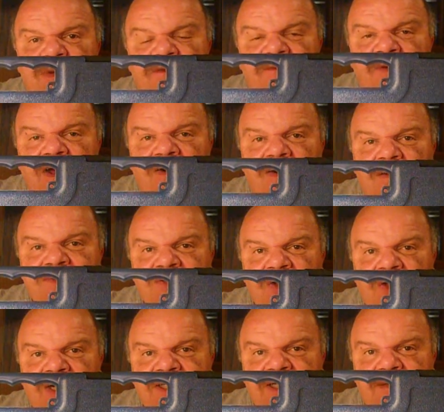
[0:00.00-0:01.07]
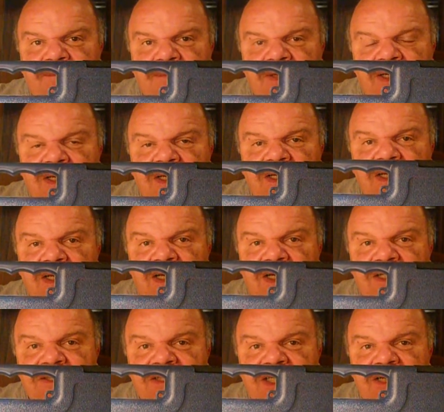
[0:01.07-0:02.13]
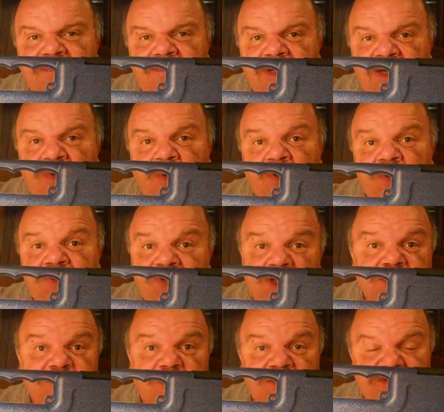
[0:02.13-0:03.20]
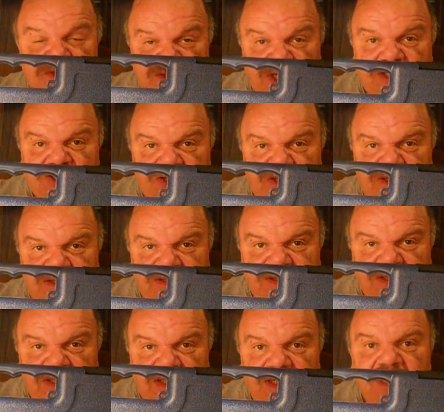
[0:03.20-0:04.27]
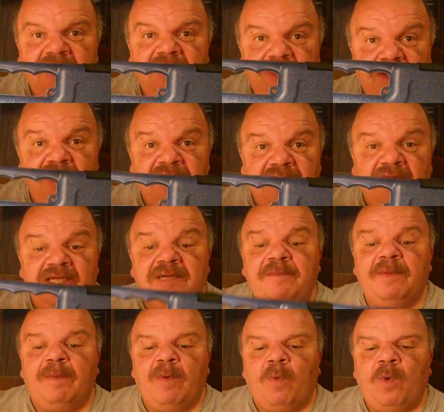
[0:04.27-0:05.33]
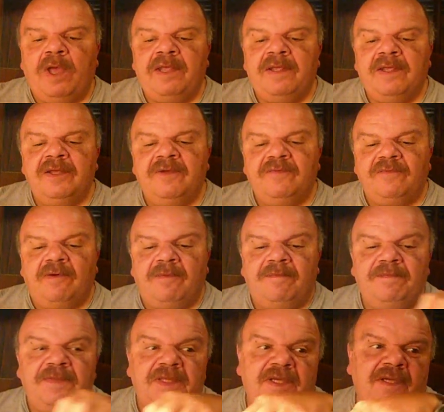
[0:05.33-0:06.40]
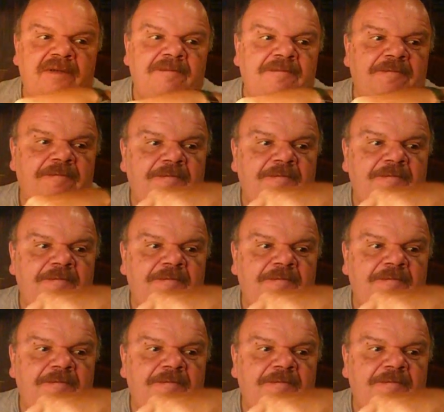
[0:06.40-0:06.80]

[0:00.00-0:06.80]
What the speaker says: my firearms locked up to keep anyone who's not supposed to touch these, to keep them away from the gun.